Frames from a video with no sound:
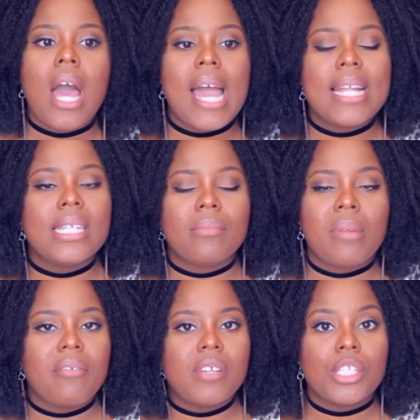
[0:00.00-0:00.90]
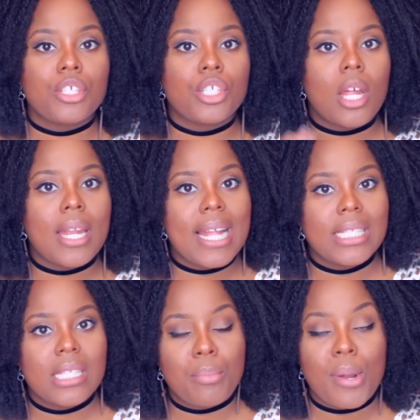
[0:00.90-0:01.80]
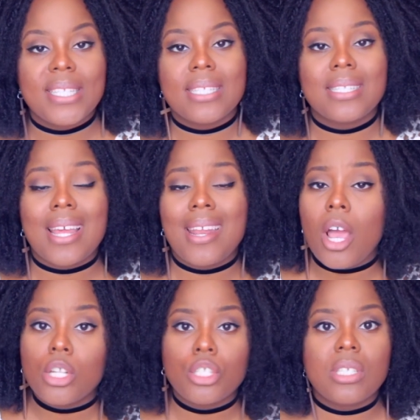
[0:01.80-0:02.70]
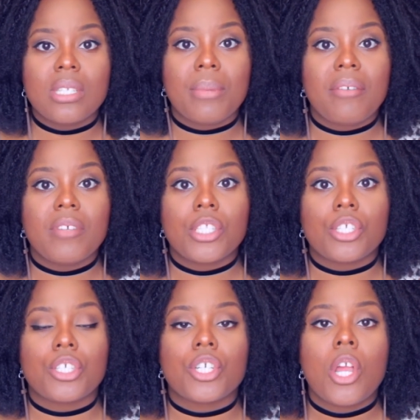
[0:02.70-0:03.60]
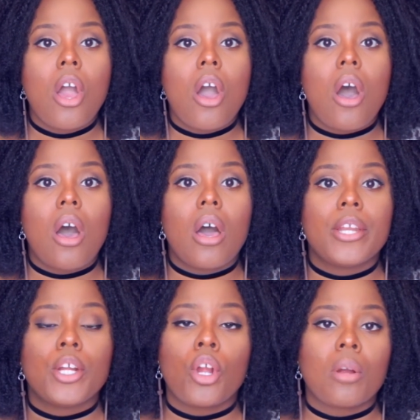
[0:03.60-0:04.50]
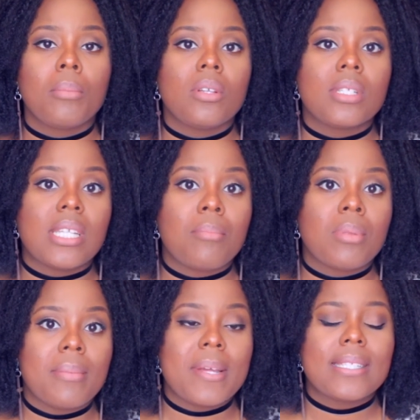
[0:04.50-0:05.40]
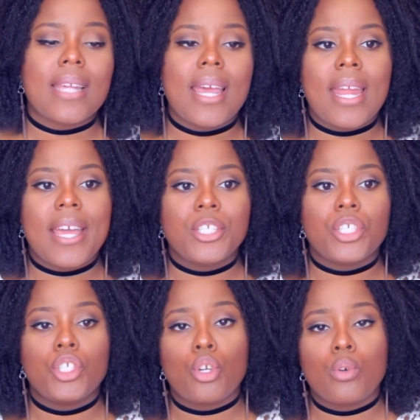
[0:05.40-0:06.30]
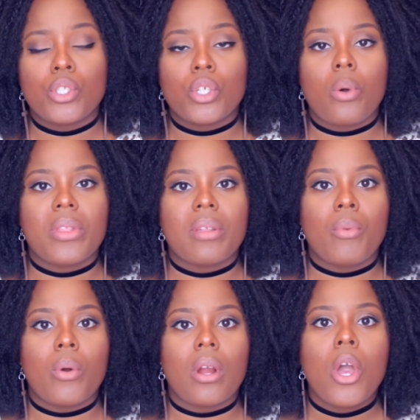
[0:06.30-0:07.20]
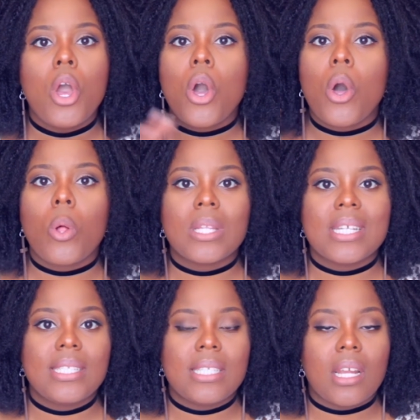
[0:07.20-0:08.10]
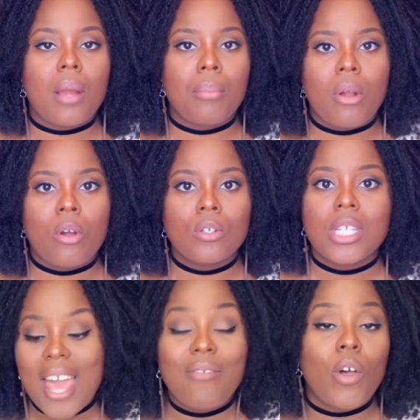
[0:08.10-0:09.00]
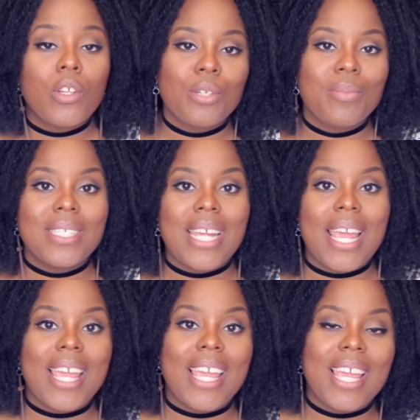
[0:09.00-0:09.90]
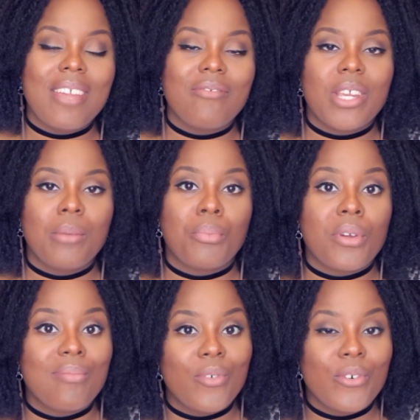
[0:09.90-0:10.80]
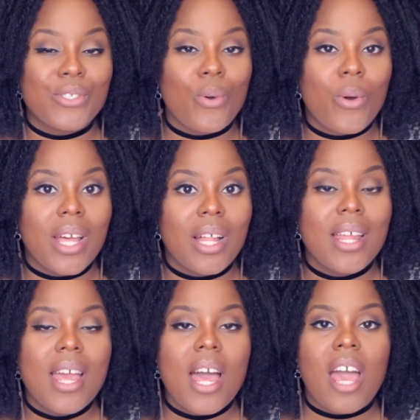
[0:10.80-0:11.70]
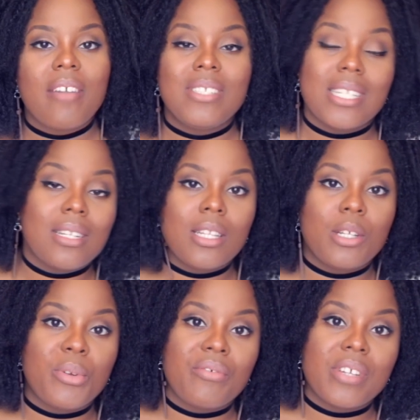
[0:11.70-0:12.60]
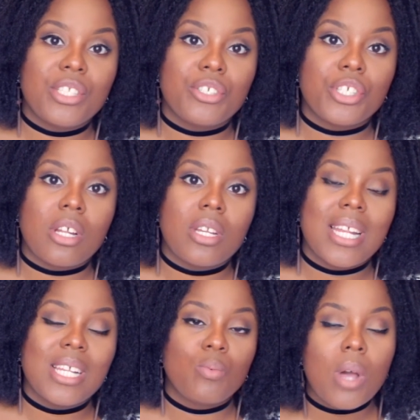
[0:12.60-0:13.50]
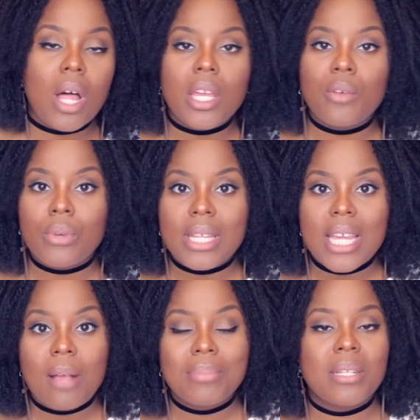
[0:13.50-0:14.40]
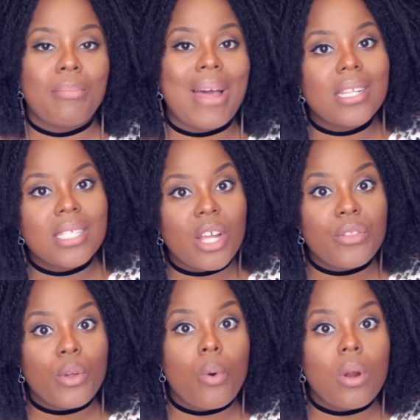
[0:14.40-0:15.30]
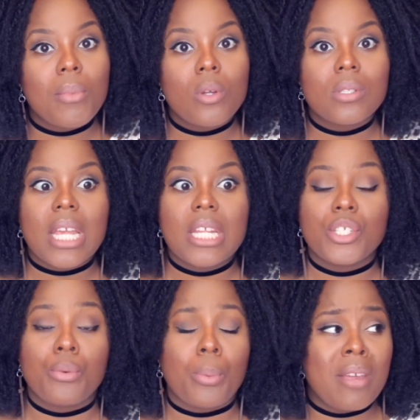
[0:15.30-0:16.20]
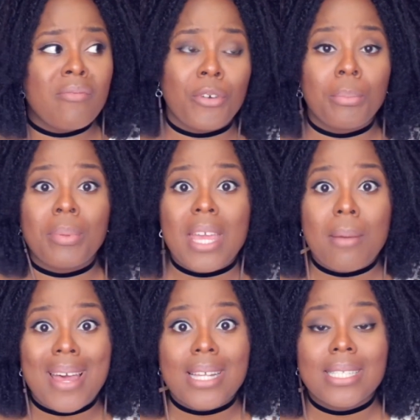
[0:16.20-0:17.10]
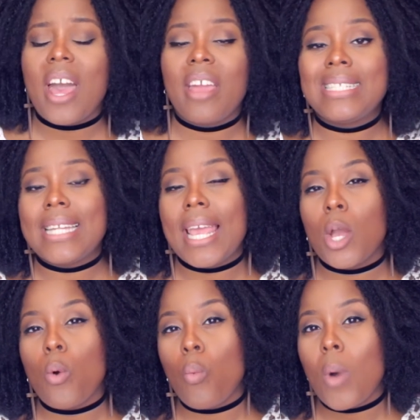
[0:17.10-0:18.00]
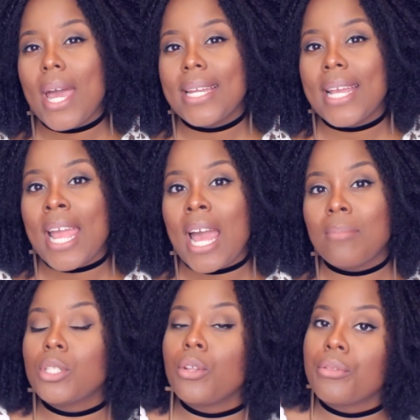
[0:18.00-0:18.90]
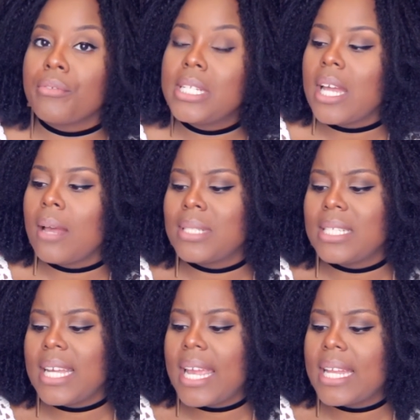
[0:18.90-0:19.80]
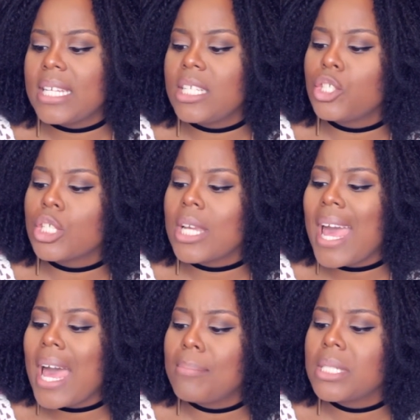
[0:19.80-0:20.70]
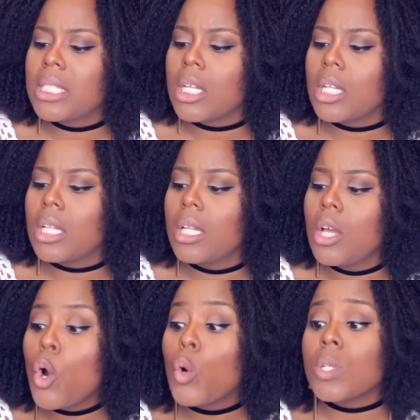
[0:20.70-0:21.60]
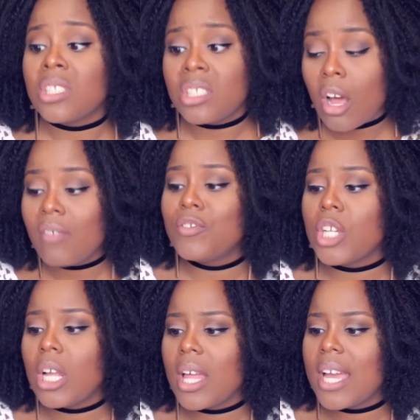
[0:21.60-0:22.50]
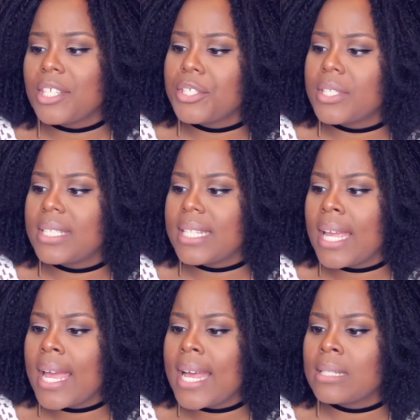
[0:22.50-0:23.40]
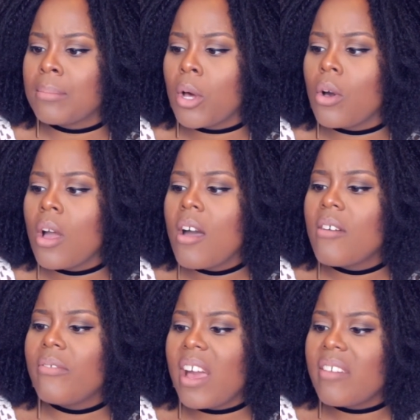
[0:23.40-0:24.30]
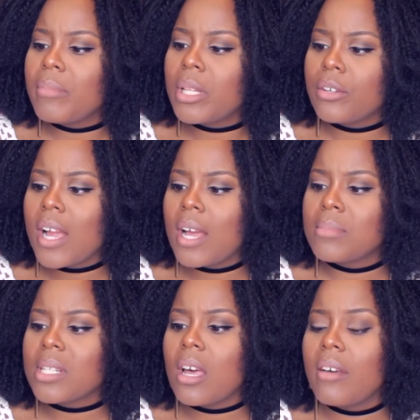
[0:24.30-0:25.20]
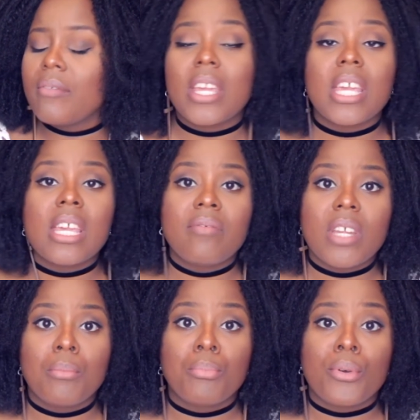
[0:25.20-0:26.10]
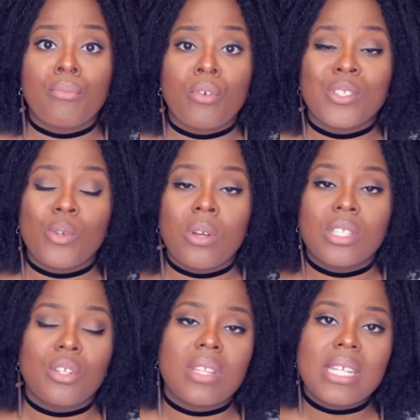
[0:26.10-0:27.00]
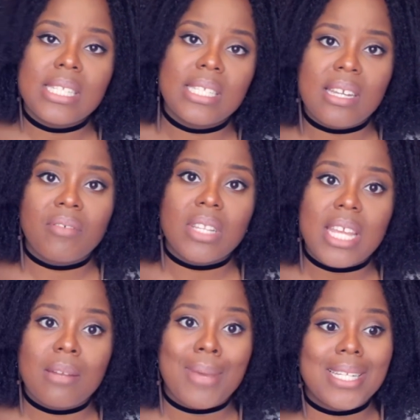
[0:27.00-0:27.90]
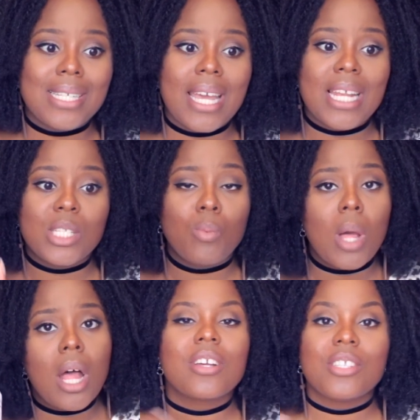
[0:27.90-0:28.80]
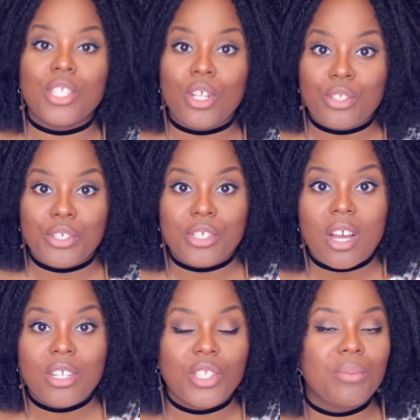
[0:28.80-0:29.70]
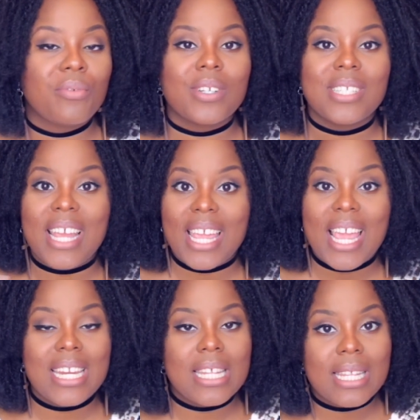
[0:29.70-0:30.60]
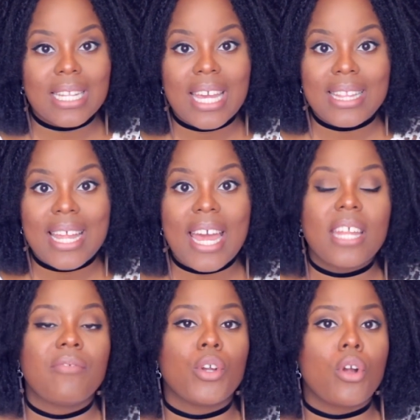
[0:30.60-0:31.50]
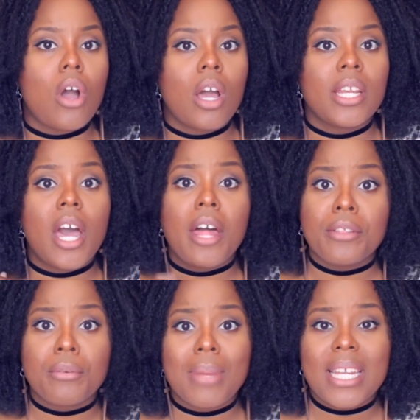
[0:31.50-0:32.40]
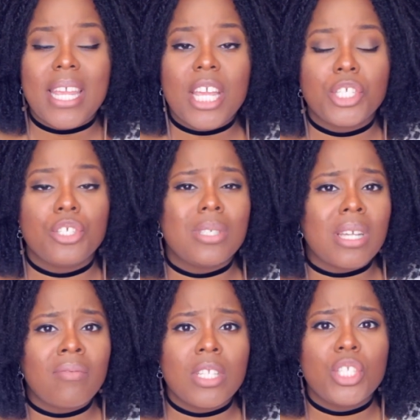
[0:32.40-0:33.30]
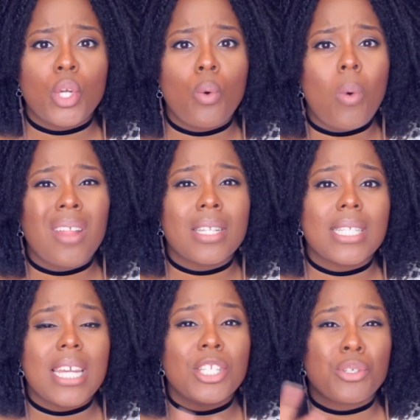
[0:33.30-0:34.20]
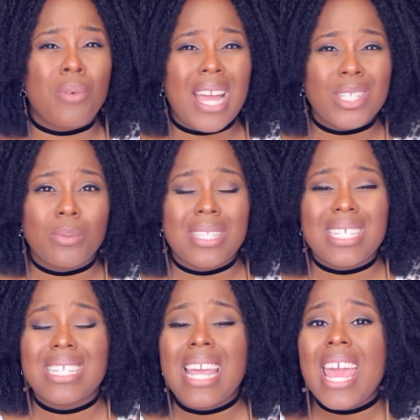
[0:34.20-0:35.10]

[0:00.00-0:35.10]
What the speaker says: I did my research on antidepressants, and I also did my research on herbal supplements, and I just chose to go with a more holistic approach. I've also been taking evening primrose oil. I did a little bit of research on it as well. It really helps to balance out the hormones. It's great for PMS. I take 1 capsule 3 times a day, and each capsule, or soft gel I should say, has about 5 milligrams of evening primrose oil. So this is definitely in my diet as well. Consult your doctor before taking anything like that. If you're on other medication, you definitely don't want this to interact with this